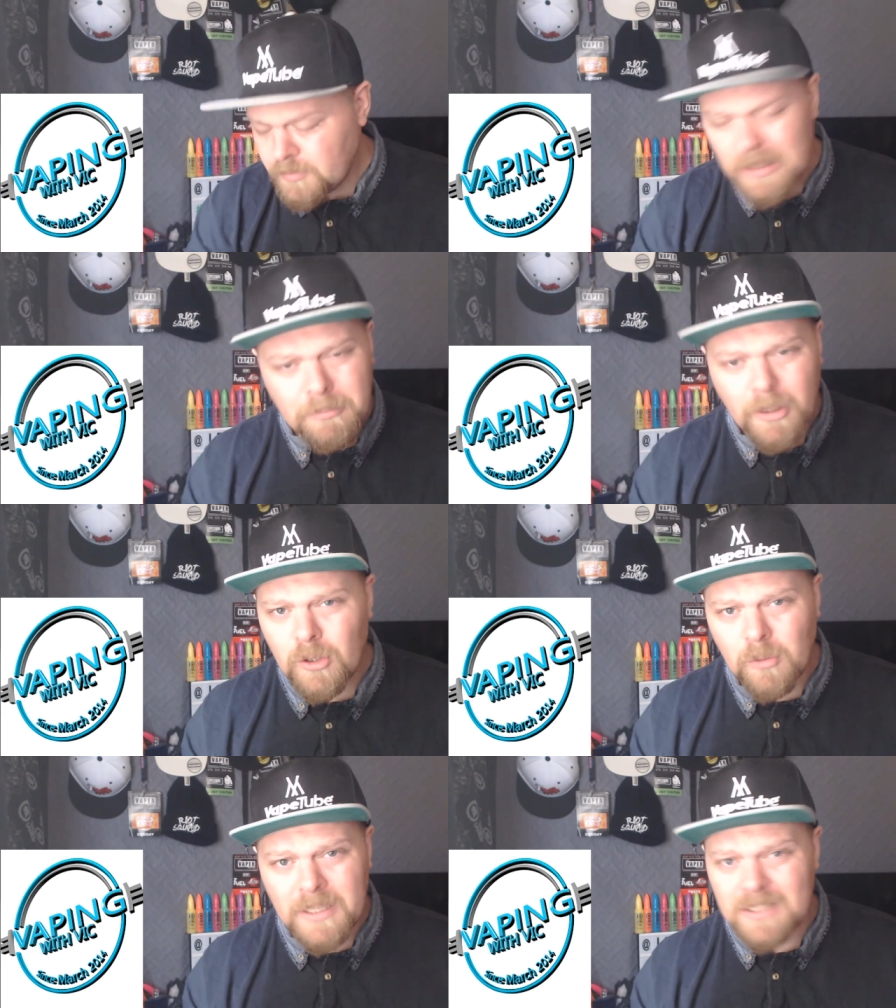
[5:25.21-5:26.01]
And by
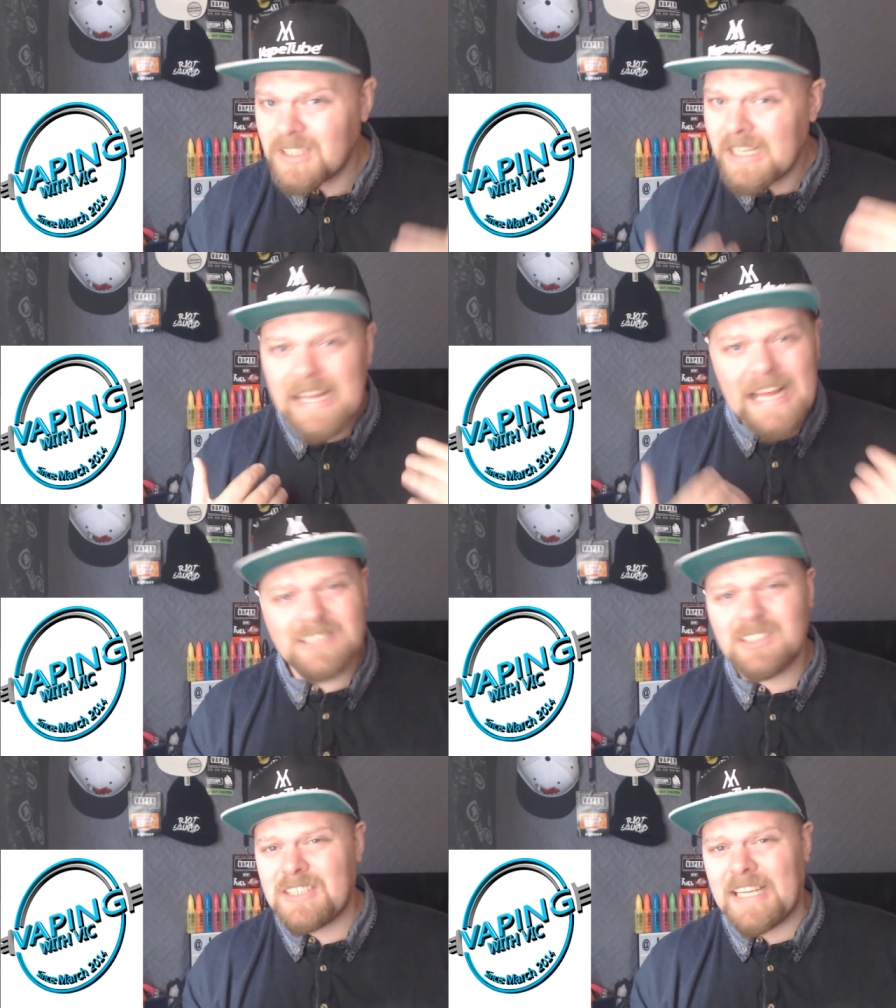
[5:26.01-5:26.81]
all means,
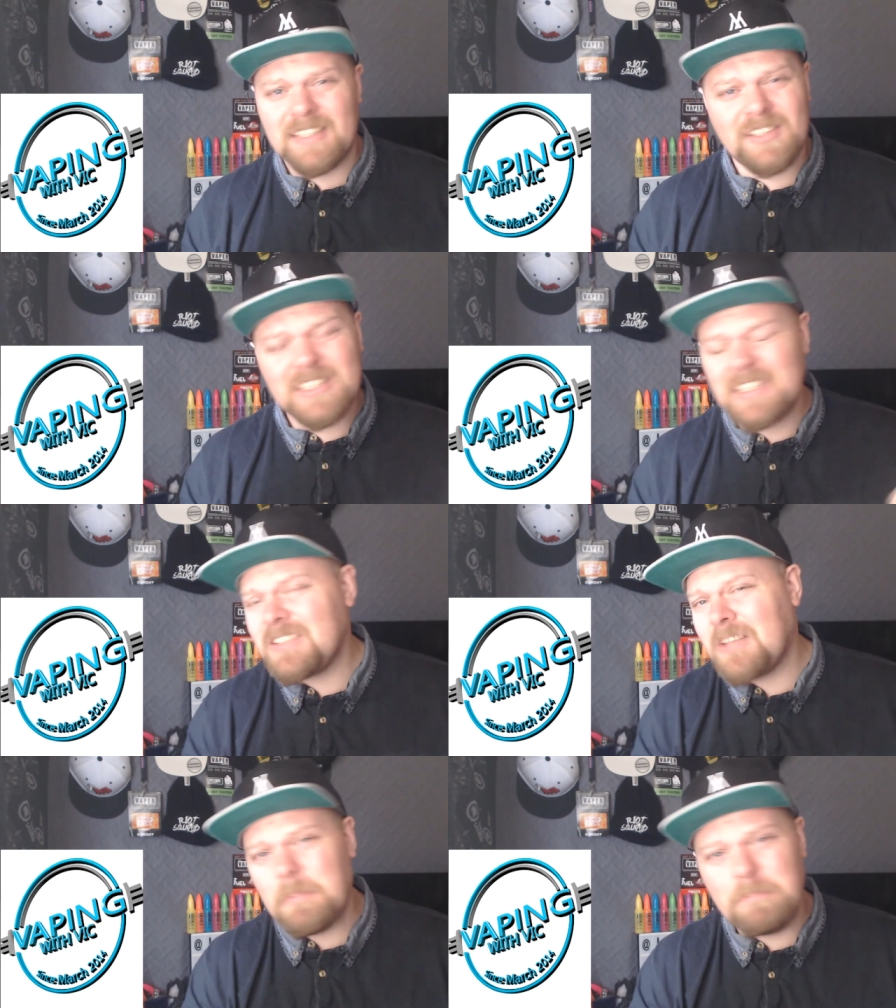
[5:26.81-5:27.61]
as I said, this
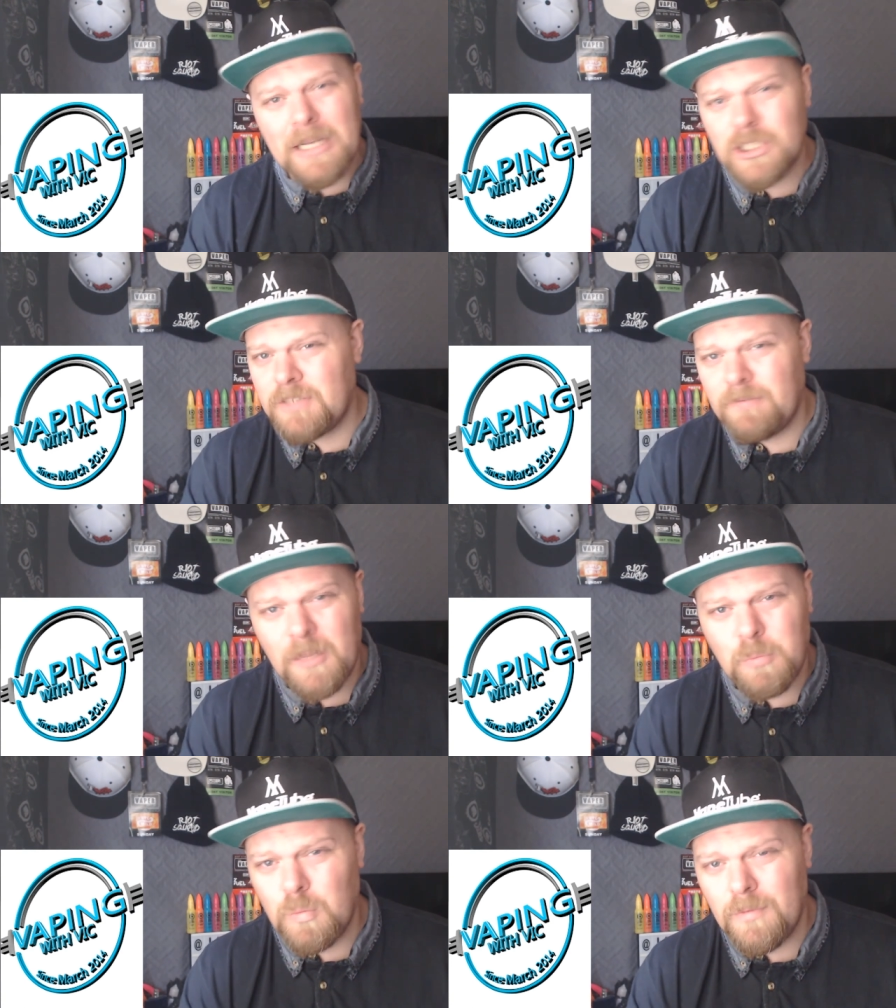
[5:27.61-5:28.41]
isn't bashing
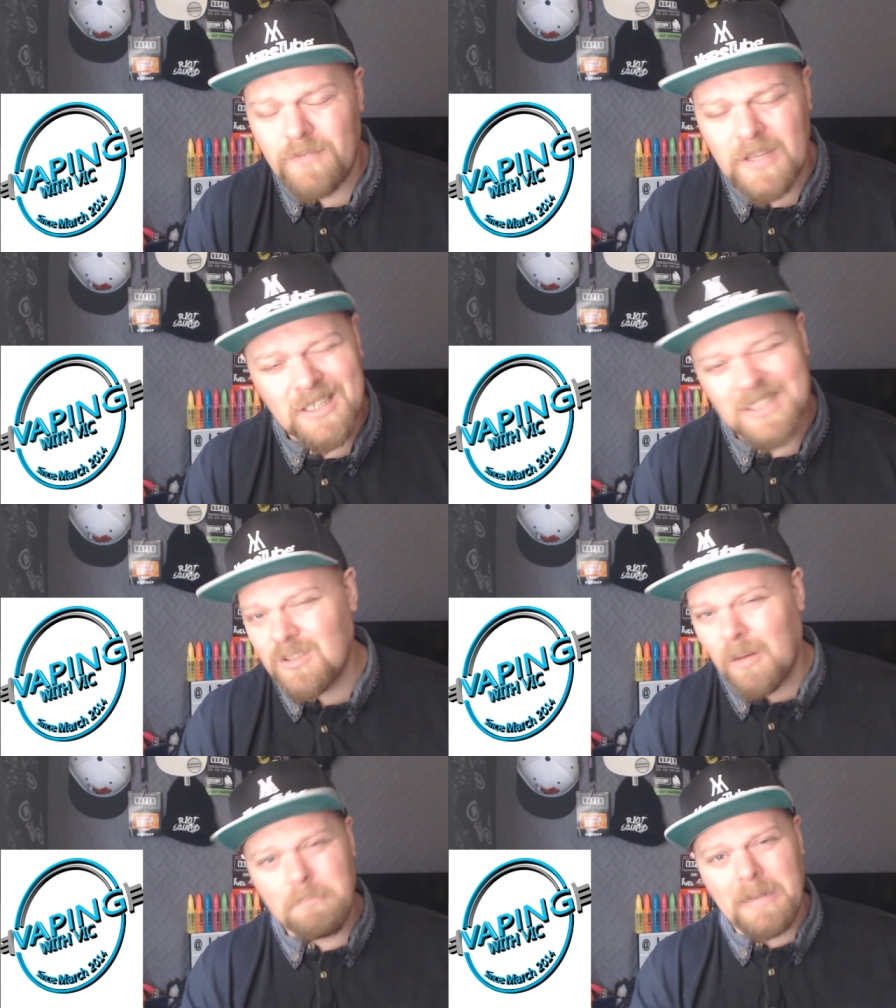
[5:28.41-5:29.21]
vaping with Vic. It's
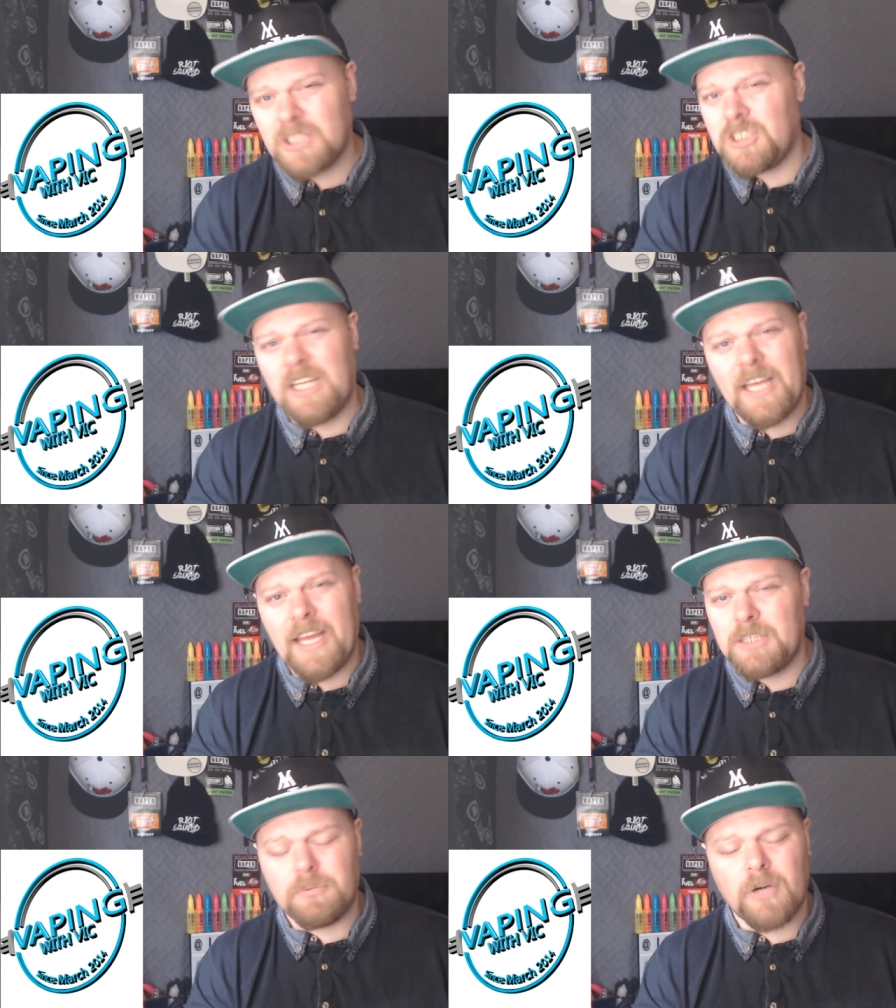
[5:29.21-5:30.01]
not bashing
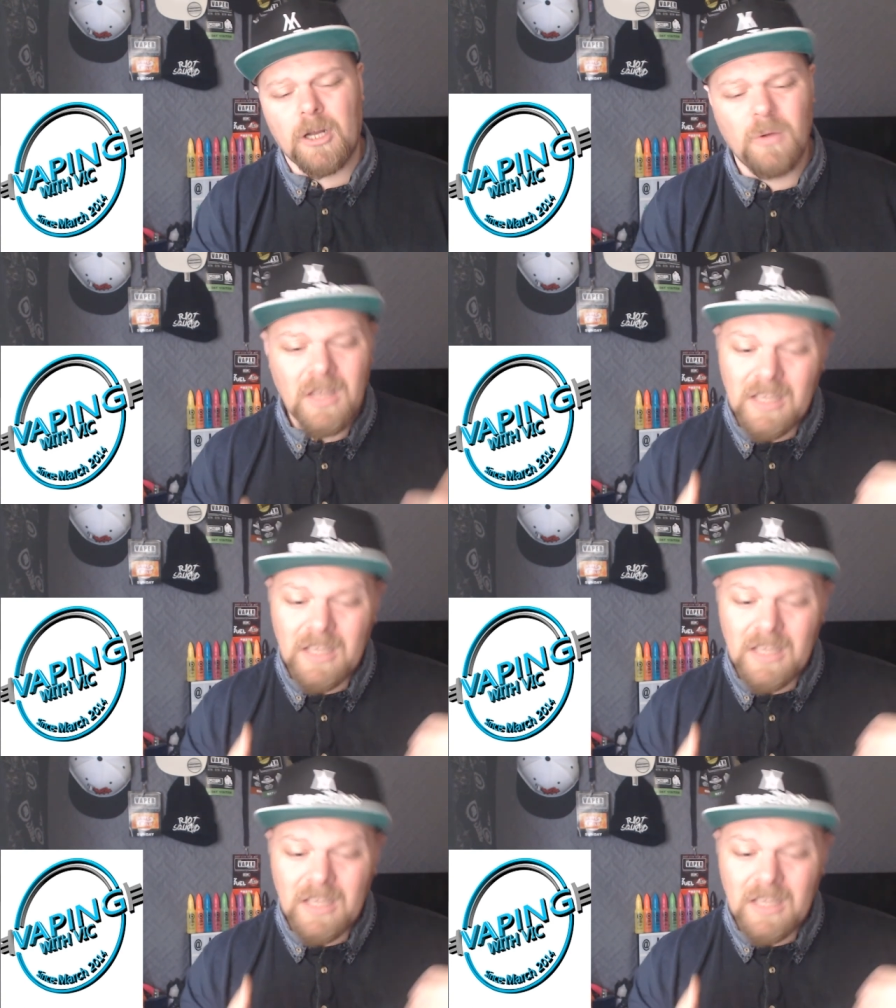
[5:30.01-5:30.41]
EHpro.